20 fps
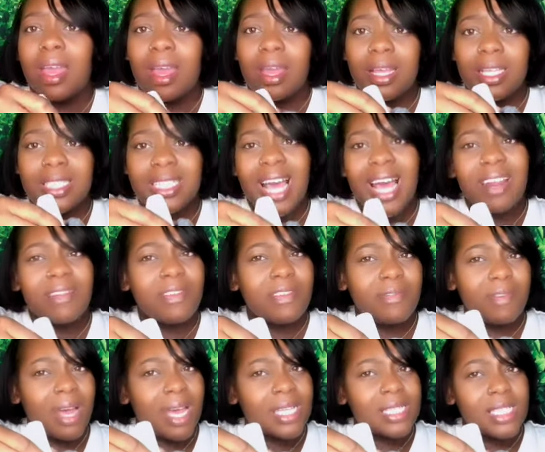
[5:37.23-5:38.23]
it's kind of
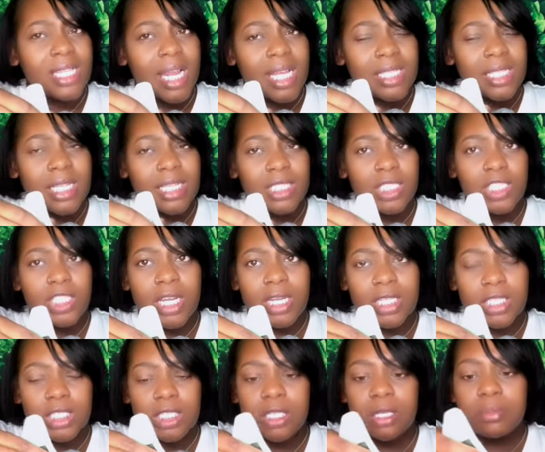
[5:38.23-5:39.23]
advised that I t check
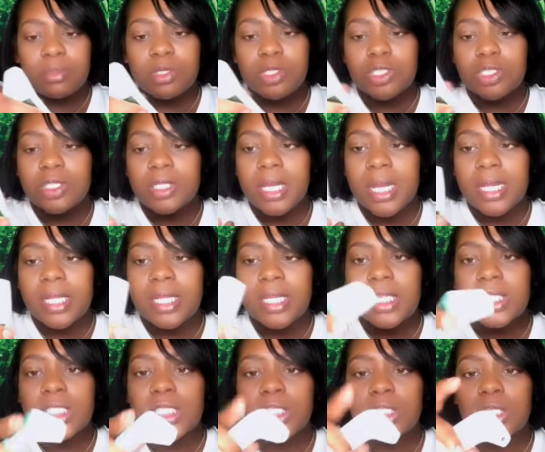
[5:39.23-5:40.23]
his temperature
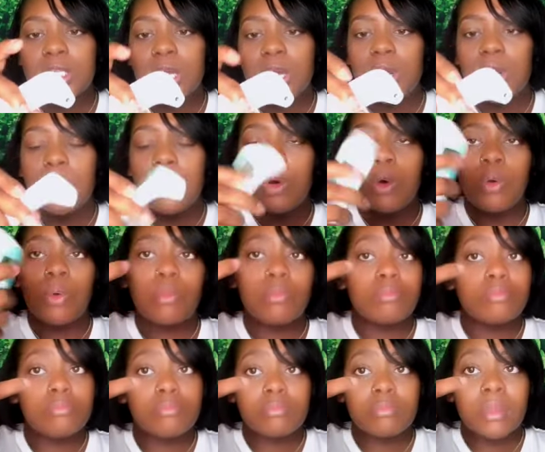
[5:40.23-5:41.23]
daily, so
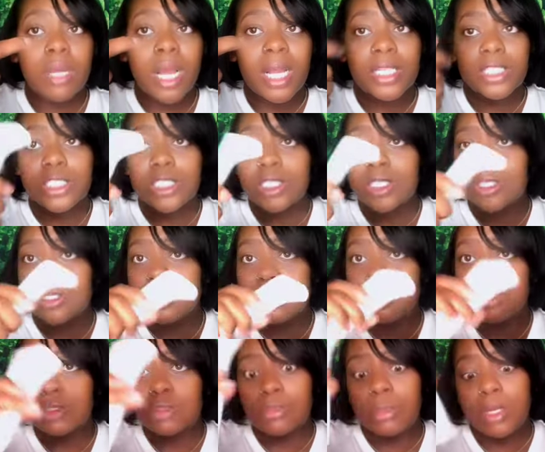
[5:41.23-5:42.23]
I
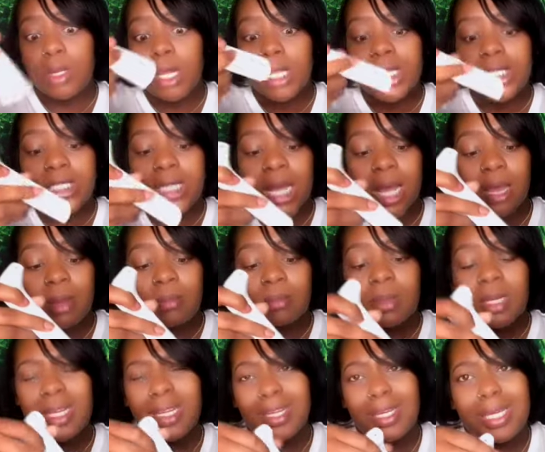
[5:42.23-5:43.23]
just do it all the time.
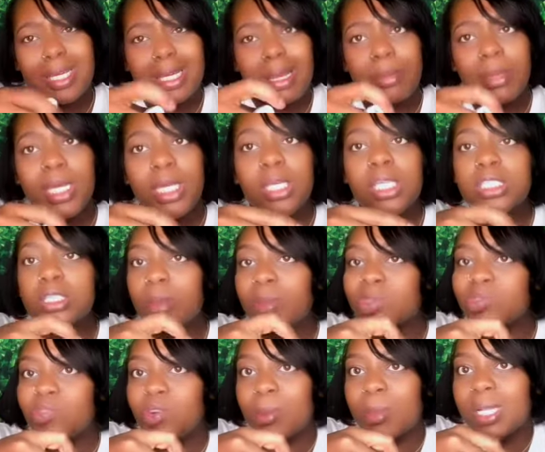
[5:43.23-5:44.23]
And he, I mean, he's
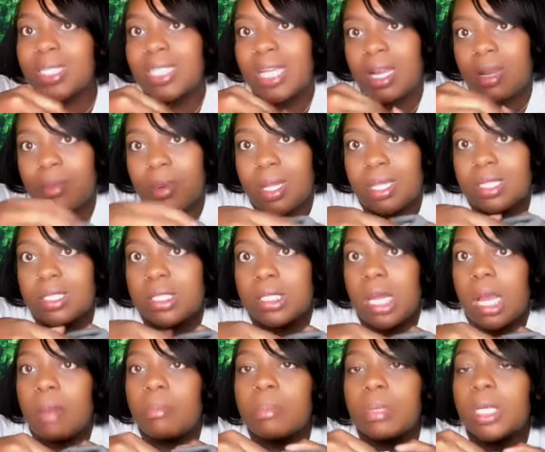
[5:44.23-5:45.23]
almost four months. I could probably
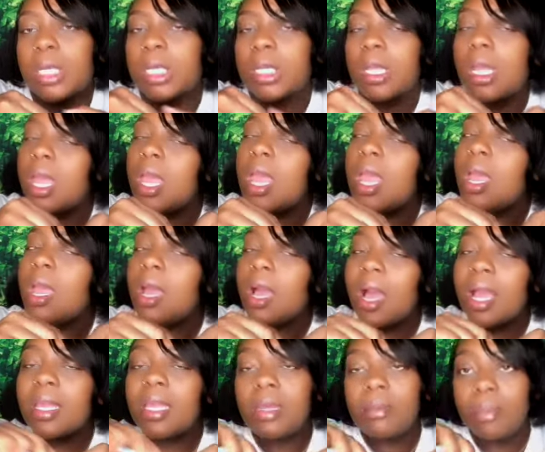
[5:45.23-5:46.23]
stop, but
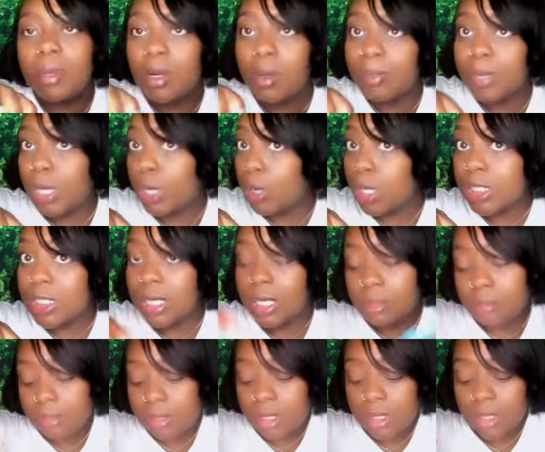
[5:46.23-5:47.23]
I keep it on me at all
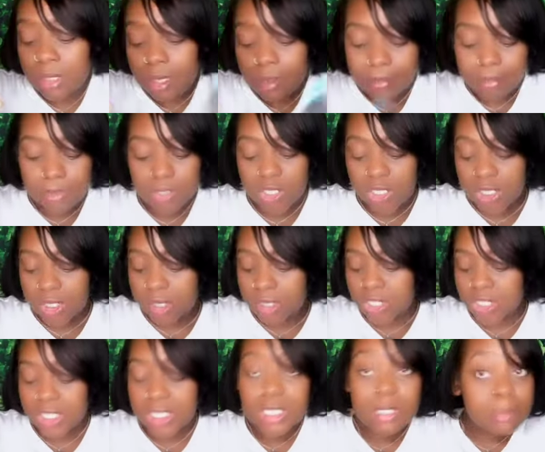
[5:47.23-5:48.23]
times. So
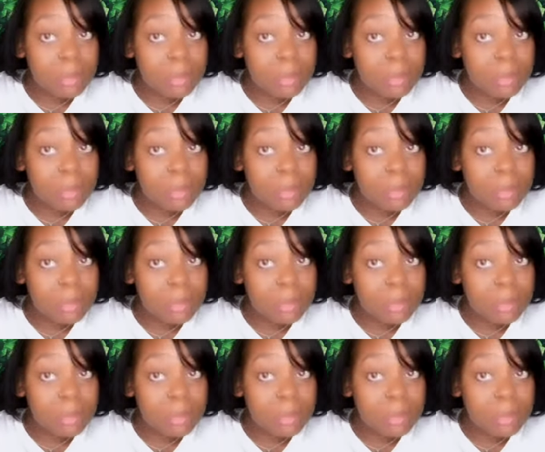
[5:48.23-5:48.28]
just, just